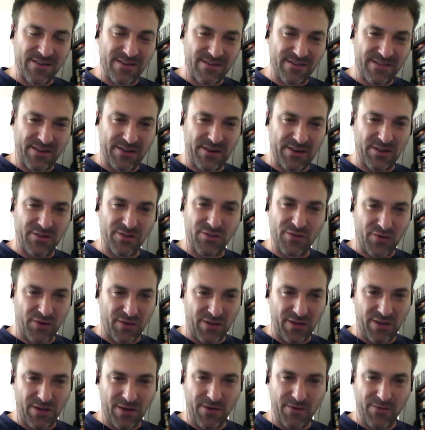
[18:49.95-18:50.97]

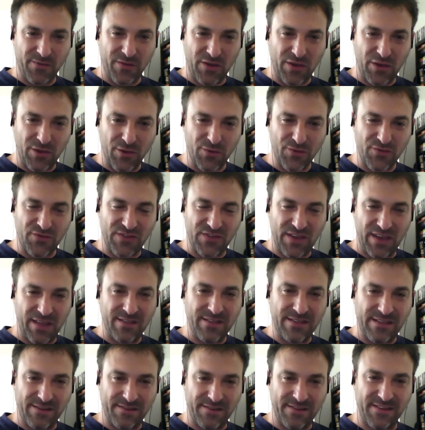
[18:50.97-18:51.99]
territory of huge
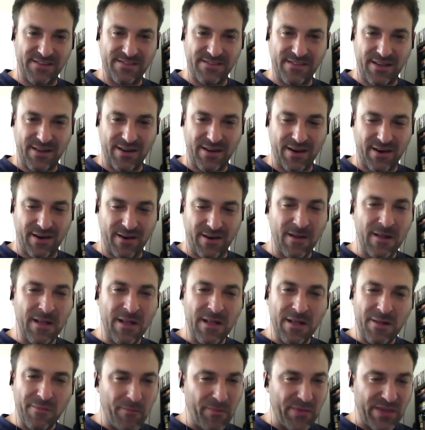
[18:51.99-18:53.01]
interests that are
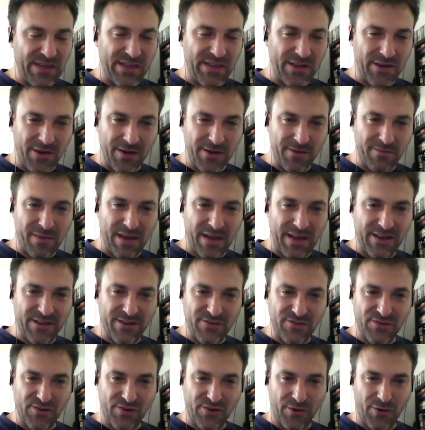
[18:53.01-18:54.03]
beyond my
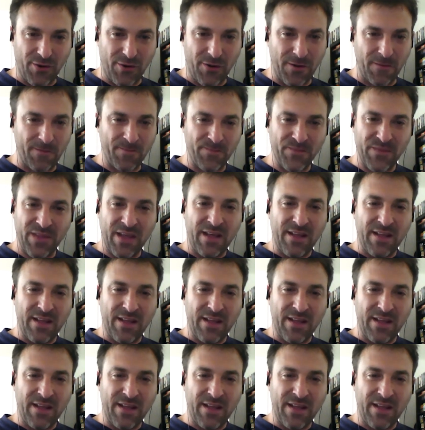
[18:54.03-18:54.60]
control,